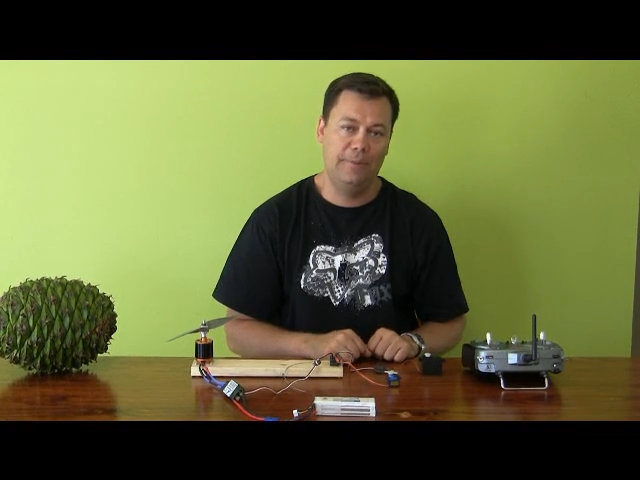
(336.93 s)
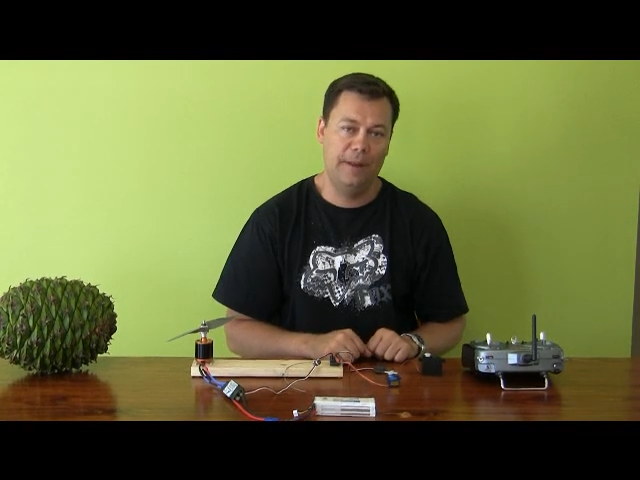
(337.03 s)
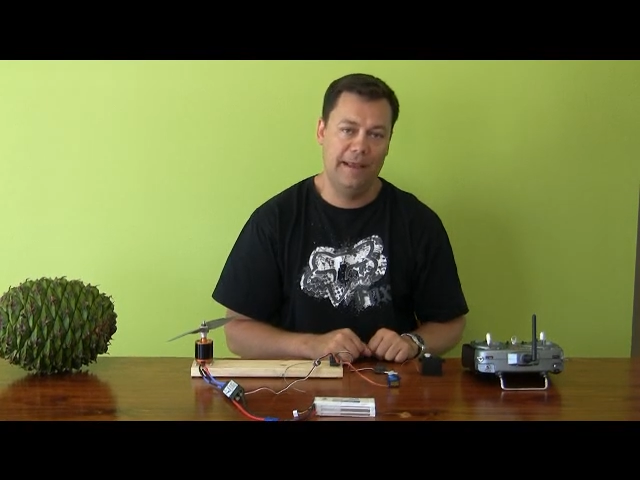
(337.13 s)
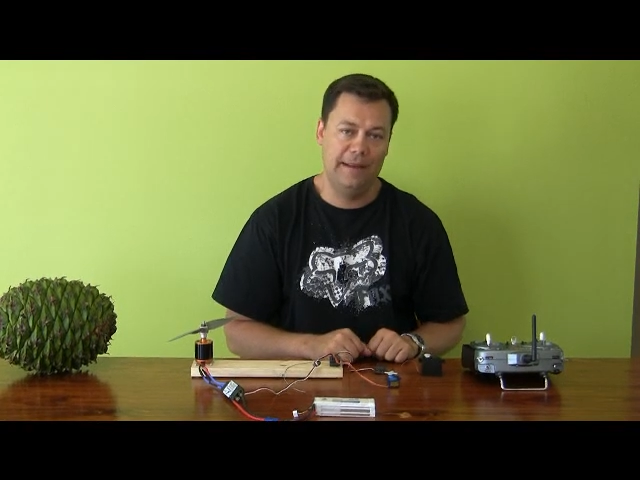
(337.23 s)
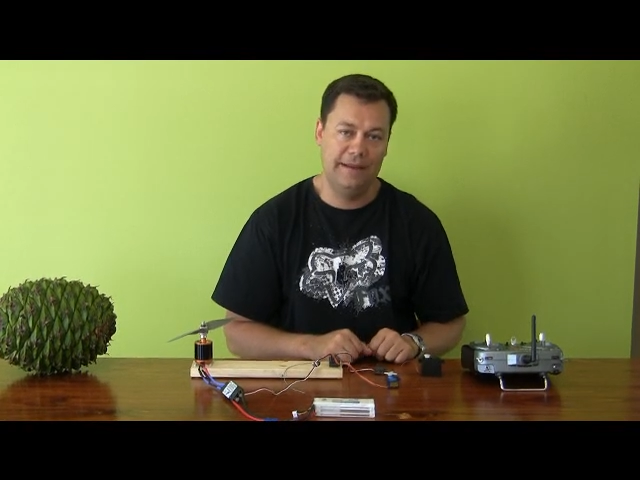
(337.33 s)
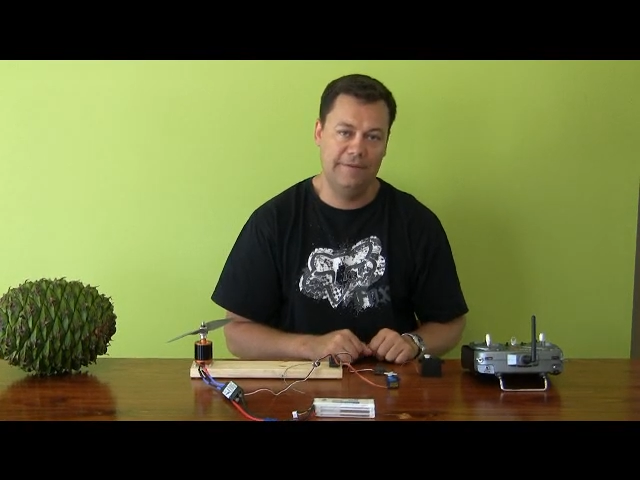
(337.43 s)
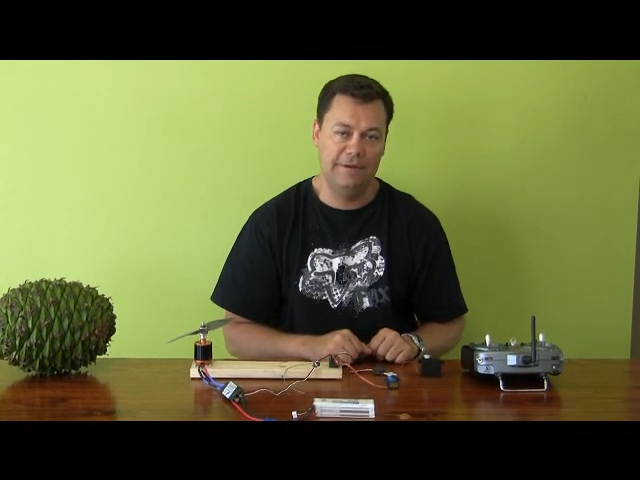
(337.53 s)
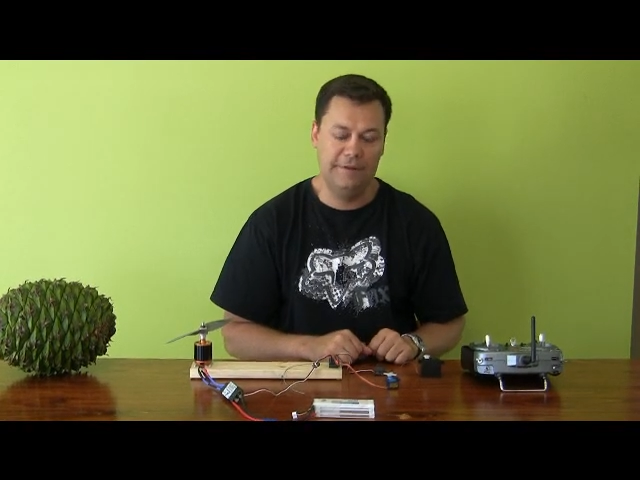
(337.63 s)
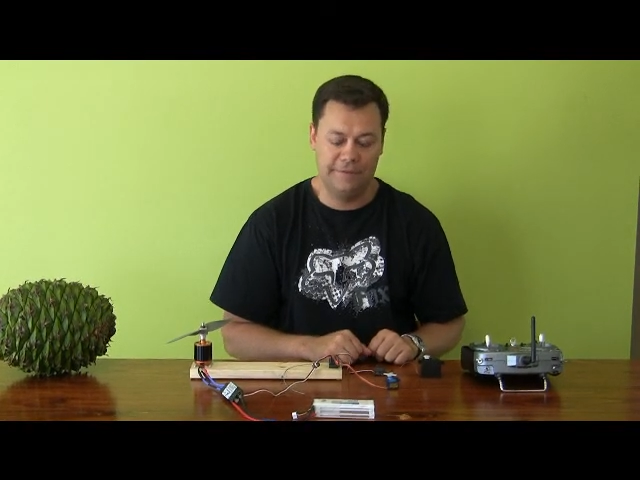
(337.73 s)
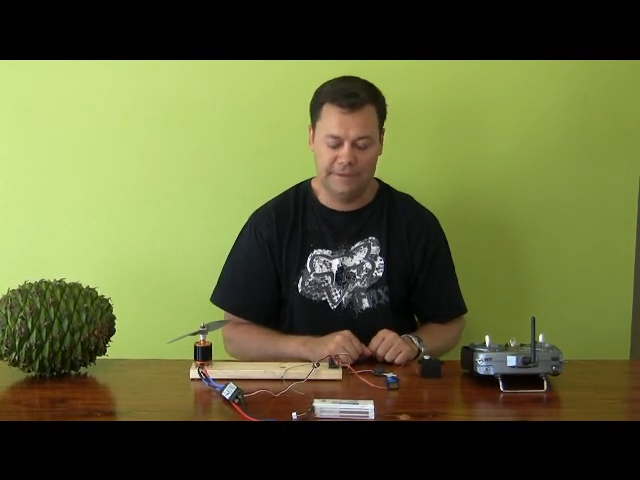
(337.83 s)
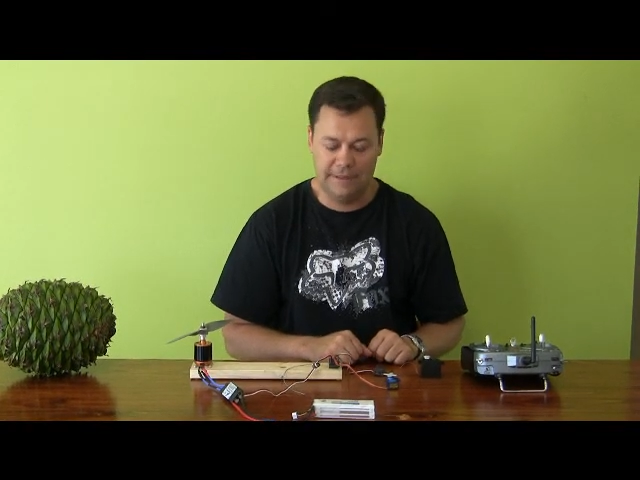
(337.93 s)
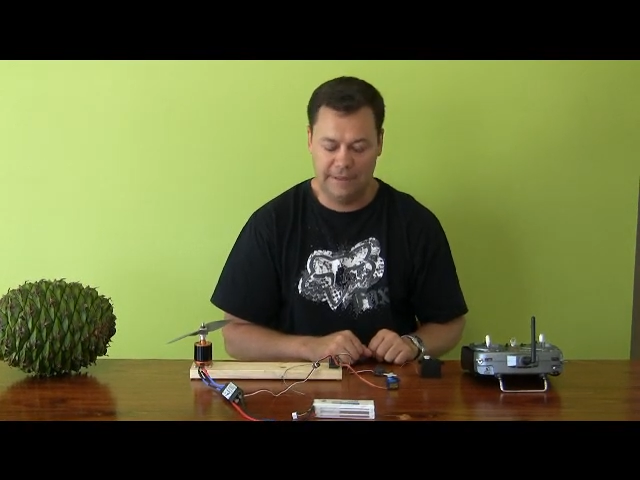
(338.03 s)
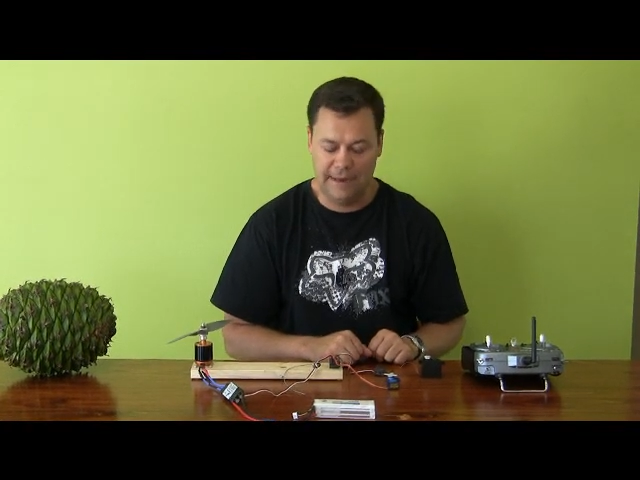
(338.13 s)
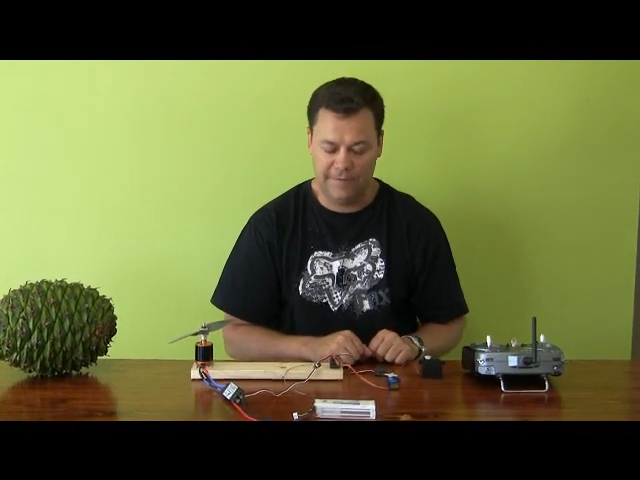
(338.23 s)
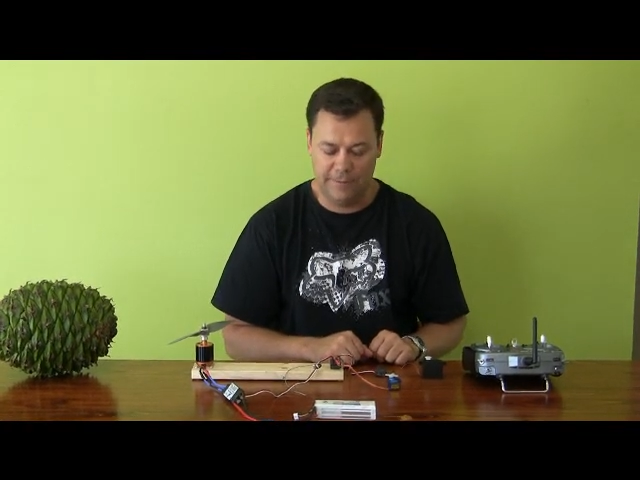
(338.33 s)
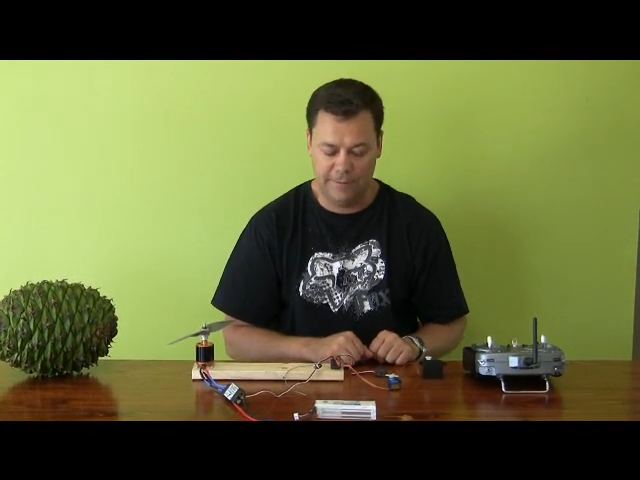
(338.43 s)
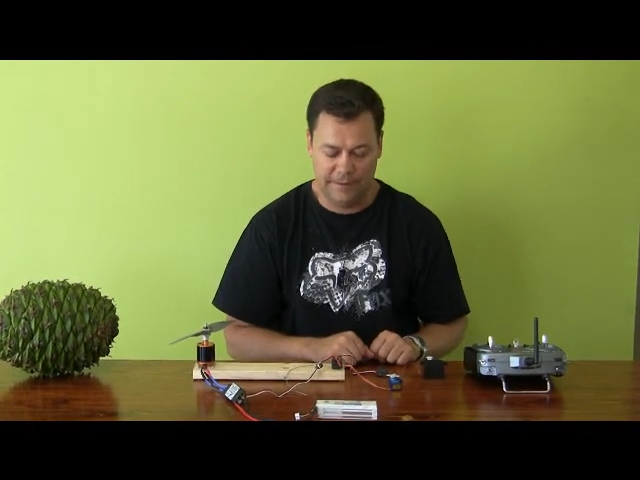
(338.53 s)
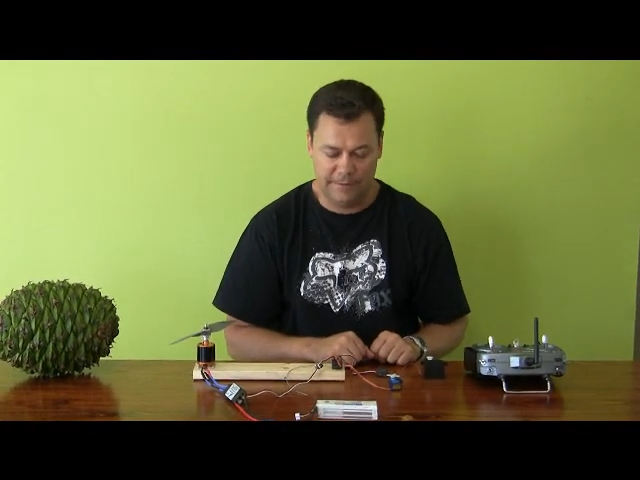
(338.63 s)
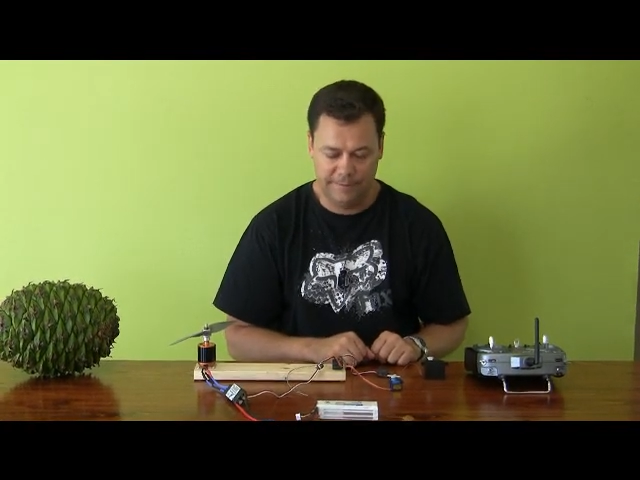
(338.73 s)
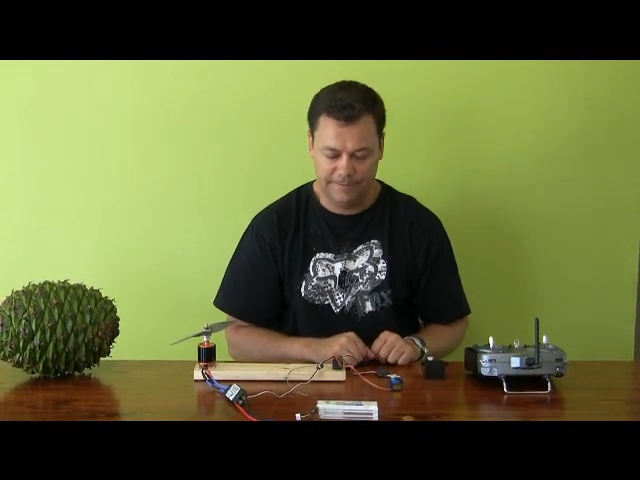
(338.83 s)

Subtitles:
plane even if it's in the heavy wind.